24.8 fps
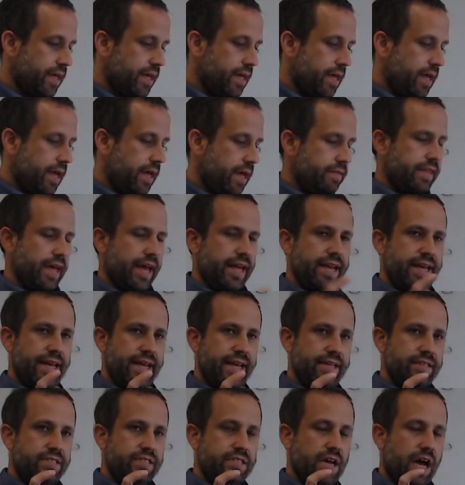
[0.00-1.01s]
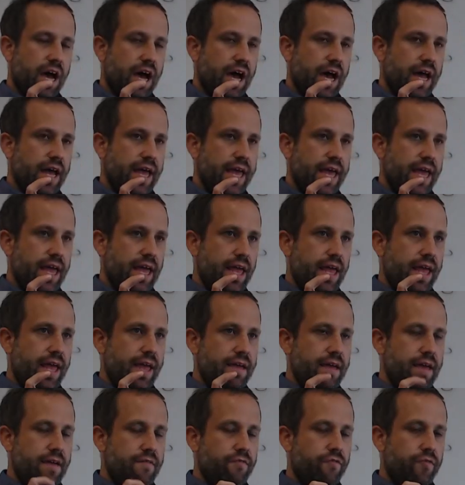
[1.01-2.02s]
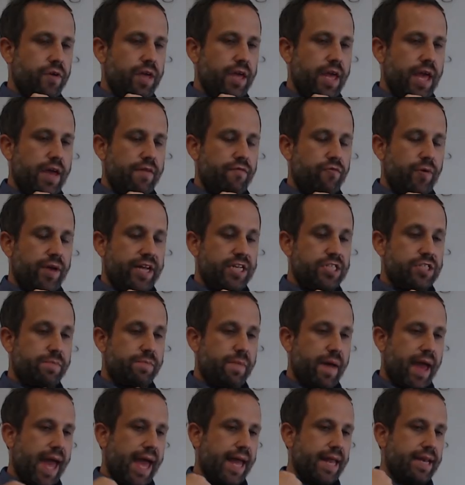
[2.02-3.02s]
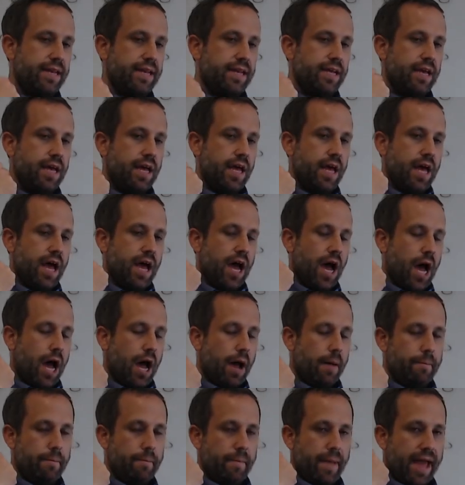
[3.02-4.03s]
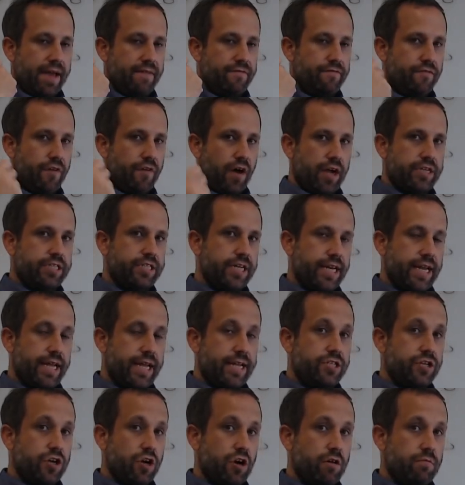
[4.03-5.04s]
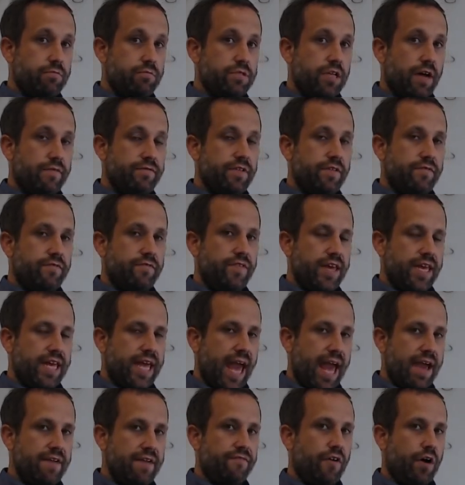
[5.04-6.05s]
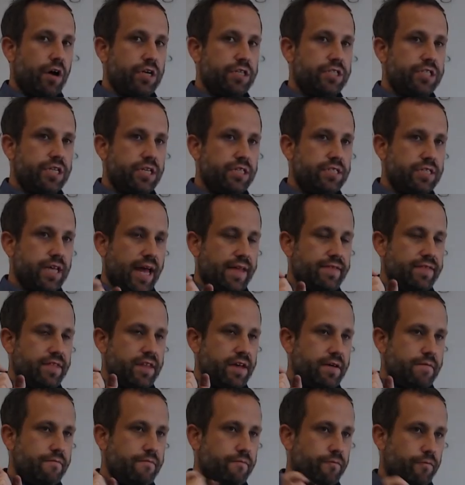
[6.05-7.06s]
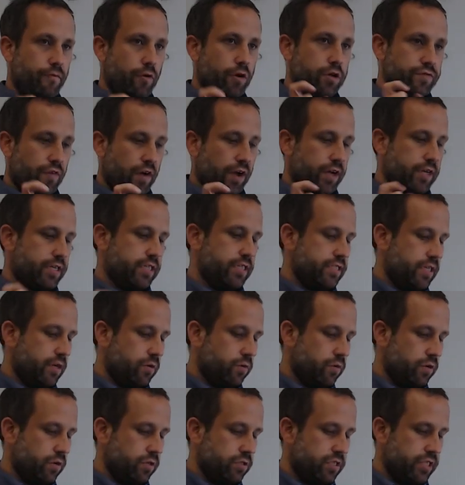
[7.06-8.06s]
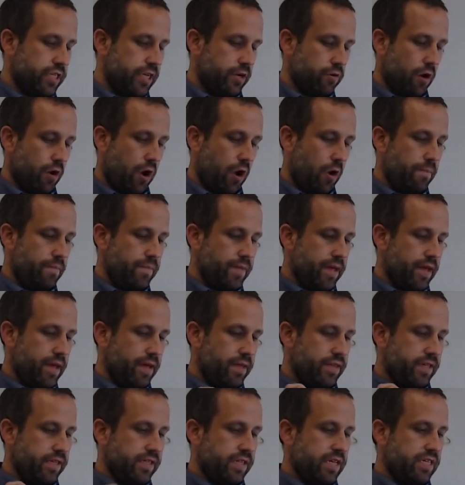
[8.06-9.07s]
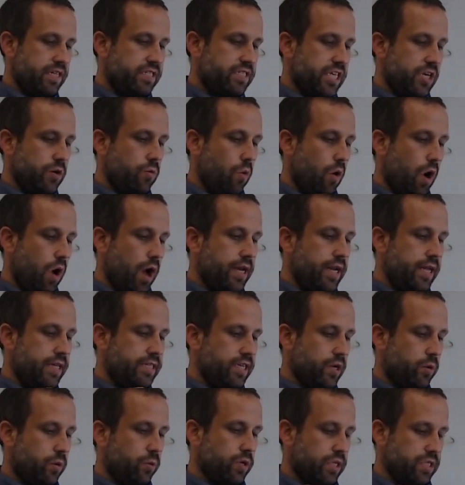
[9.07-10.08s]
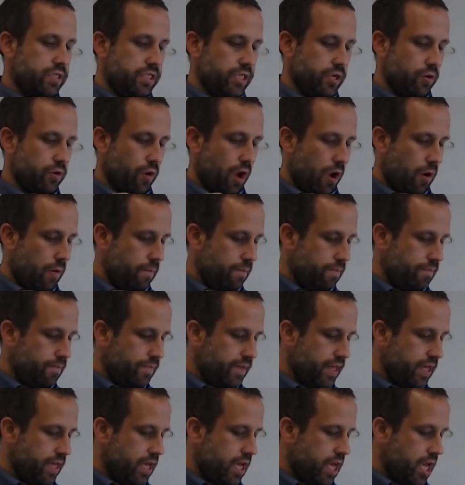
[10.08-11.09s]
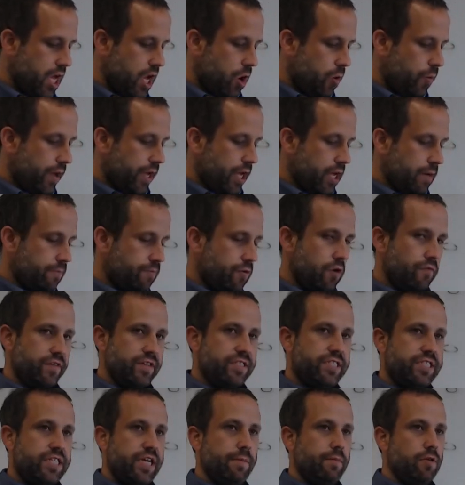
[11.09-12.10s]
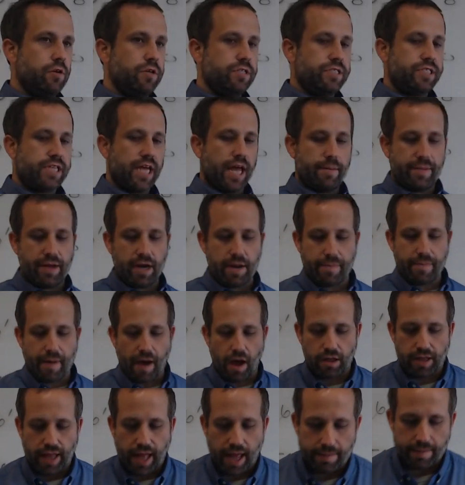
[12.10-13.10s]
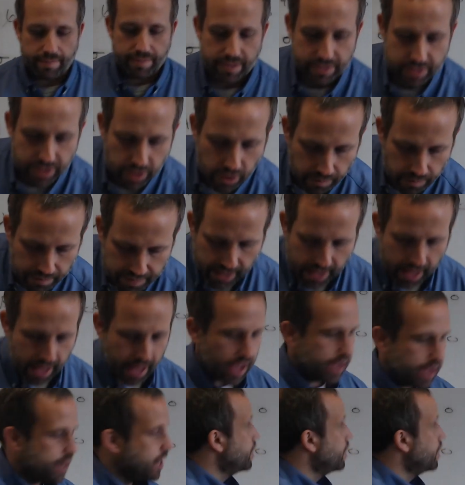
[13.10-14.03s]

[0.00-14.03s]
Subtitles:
that is, if we expand a function in terms of the phi k functions and the first function is equal to 0, the C1 is equal to 0, we can prove a similar statement about lambda 2. In other